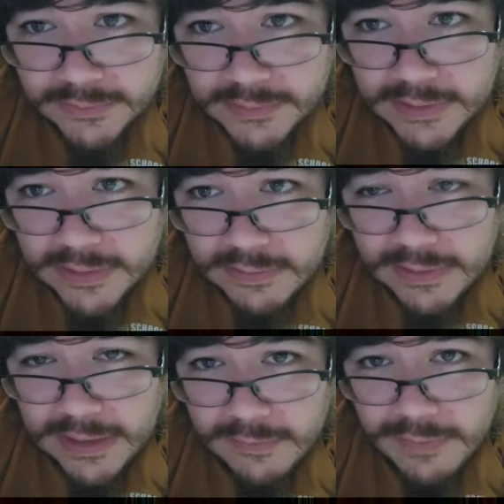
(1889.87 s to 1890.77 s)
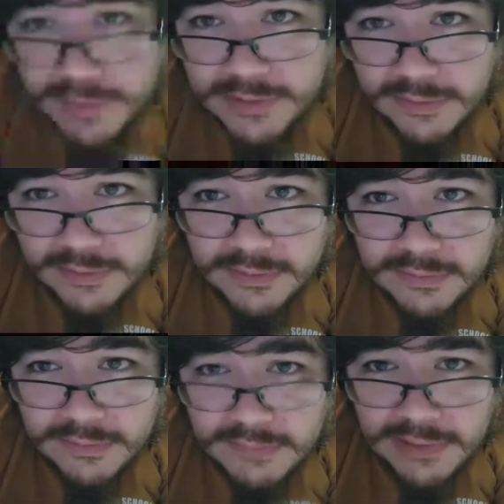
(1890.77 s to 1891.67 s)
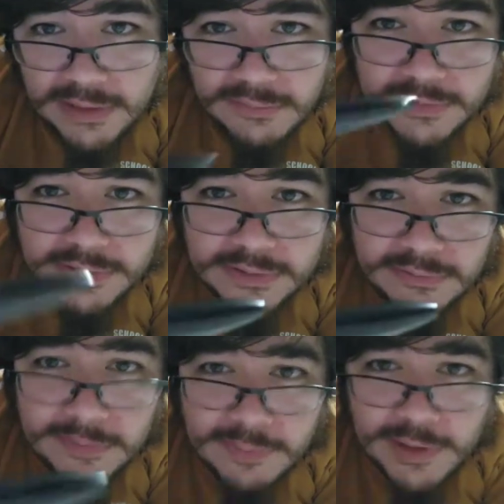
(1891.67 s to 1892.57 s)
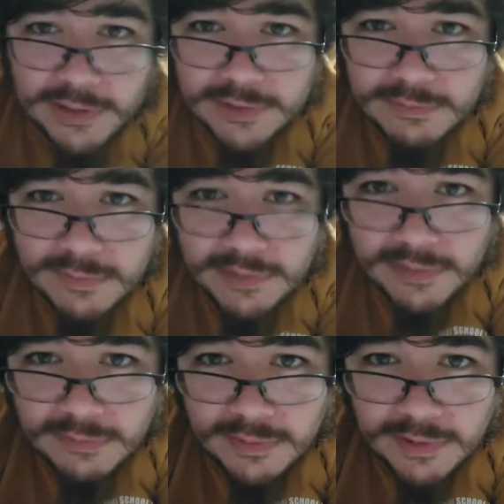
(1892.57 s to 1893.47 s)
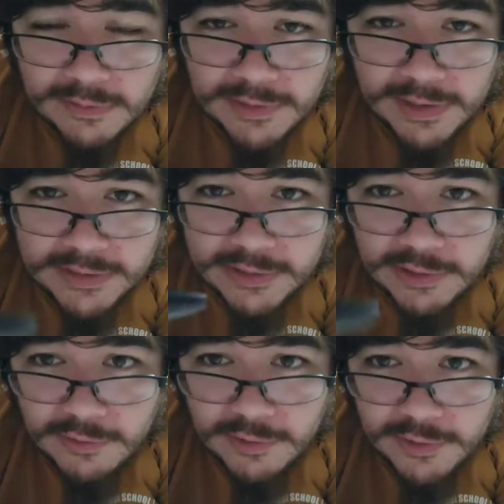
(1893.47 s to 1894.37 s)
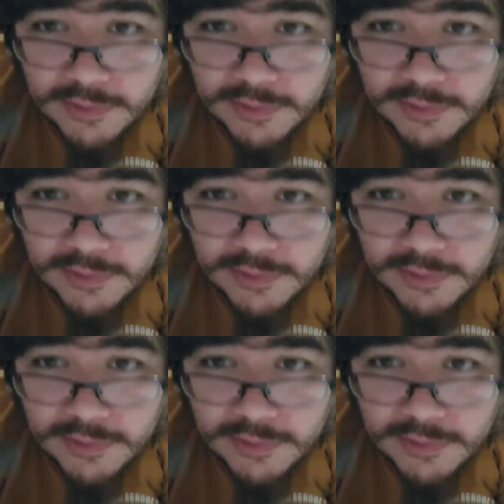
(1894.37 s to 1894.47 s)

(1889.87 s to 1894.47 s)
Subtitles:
Still going down pretty slow. Why do I lower the screen? Maybe it'll die slower.